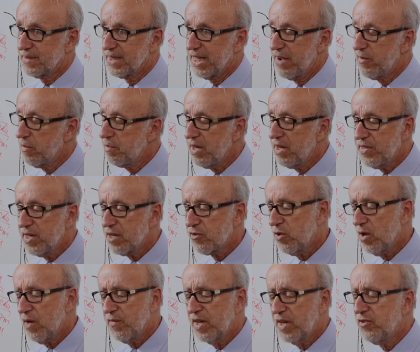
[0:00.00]
Everybody thinks,
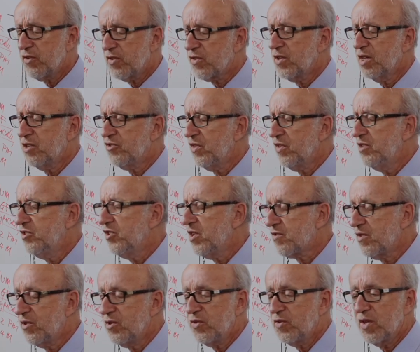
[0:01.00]
oh, if I just touch the
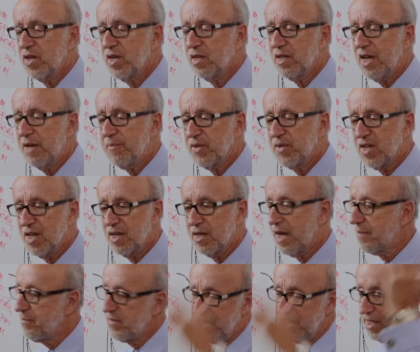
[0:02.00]
adjacent tooth on a typodont,
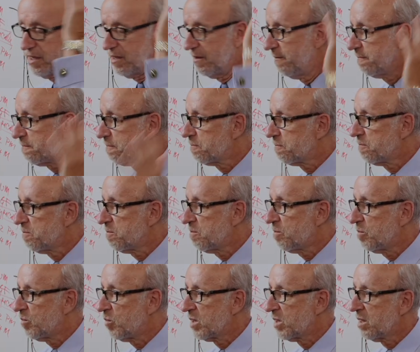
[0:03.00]
I'm dead.
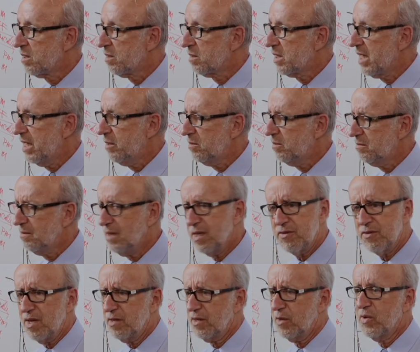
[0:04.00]
Okay,
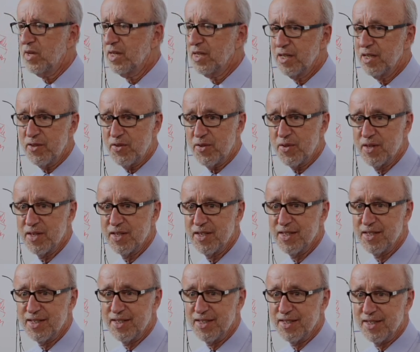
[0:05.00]
that's not the way it is.
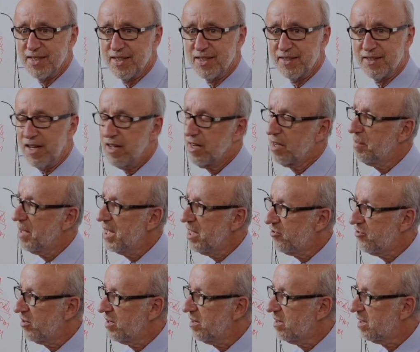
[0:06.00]
Not in a
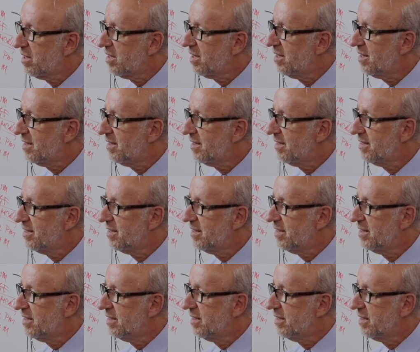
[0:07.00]
patient.
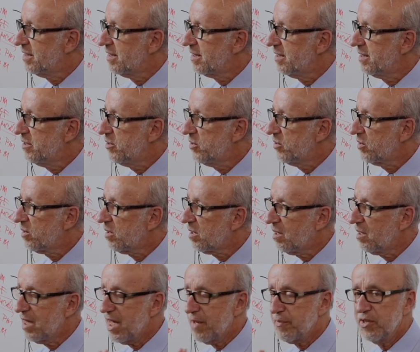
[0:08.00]
You can do a
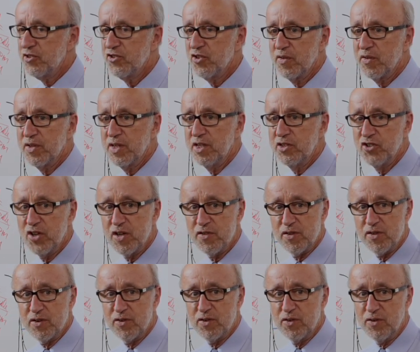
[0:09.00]
little damage on the
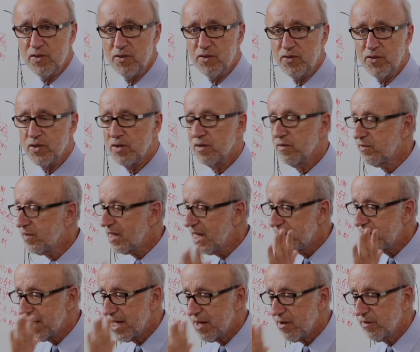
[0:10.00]
adjacent tooth, you can
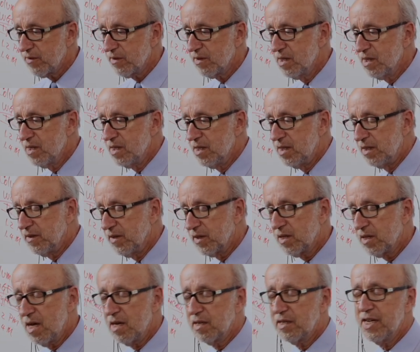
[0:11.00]
flatten out the
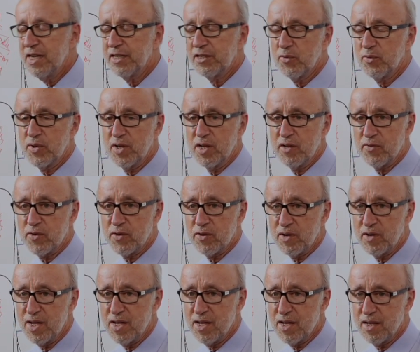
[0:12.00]
contact or
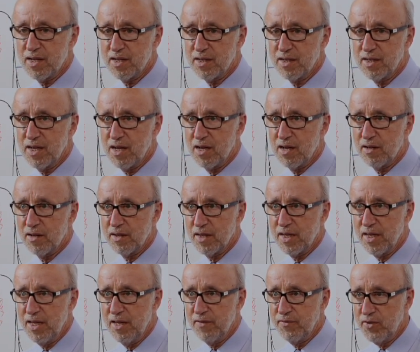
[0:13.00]
whatever, and yeah,
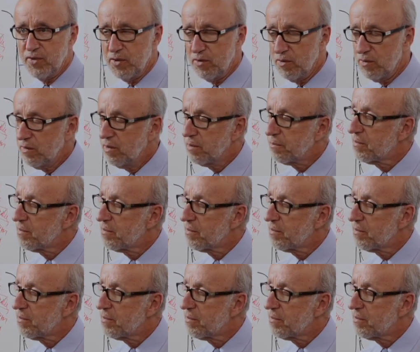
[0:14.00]
the